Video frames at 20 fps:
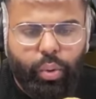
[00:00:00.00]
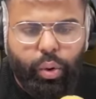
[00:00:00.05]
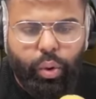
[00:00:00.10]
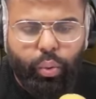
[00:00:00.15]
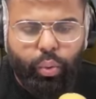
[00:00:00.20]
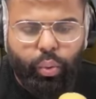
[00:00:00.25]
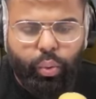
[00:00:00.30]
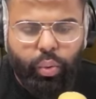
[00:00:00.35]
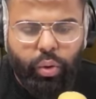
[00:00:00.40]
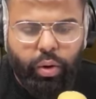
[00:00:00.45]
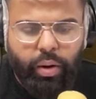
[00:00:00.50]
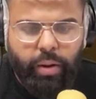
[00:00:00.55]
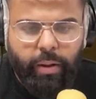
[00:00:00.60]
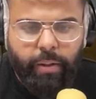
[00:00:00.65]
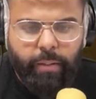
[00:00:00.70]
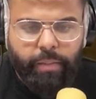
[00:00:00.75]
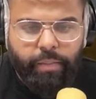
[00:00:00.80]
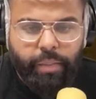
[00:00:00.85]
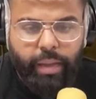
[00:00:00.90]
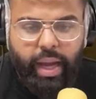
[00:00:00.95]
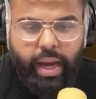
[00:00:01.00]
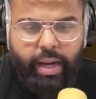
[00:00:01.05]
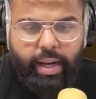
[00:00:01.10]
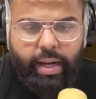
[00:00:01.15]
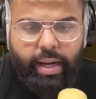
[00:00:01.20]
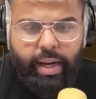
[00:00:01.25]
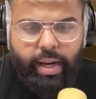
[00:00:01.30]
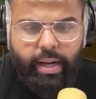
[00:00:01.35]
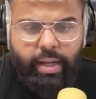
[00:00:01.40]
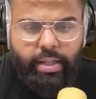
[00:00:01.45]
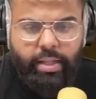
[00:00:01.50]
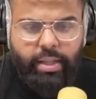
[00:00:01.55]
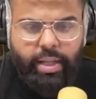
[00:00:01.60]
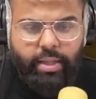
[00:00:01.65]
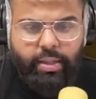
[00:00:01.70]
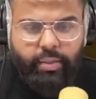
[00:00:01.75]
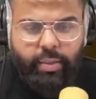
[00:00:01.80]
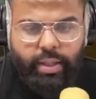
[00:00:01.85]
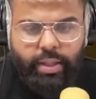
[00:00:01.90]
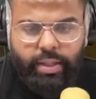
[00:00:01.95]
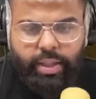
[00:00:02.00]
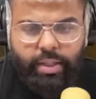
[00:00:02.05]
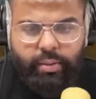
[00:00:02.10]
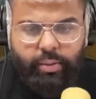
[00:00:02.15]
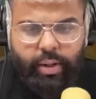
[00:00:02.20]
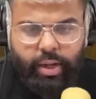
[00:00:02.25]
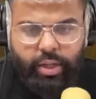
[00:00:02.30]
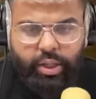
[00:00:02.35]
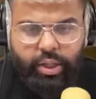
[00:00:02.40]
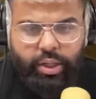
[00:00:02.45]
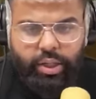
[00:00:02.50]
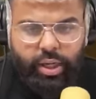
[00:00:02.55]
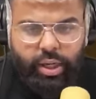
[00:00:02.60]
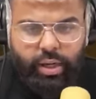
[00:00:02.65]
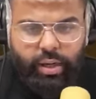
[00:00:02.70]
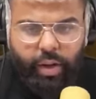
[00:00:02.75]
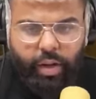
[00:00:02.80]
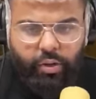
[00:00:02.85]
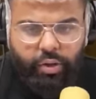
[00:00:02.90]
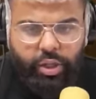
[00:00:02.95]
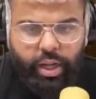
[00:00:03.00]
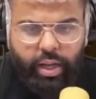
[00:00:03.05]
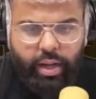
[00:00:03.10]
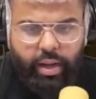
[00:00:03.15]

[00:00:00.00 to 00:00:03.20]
Pew! Yeah, I did. I did. It's this way. It's this way. I just checked it. I'll check it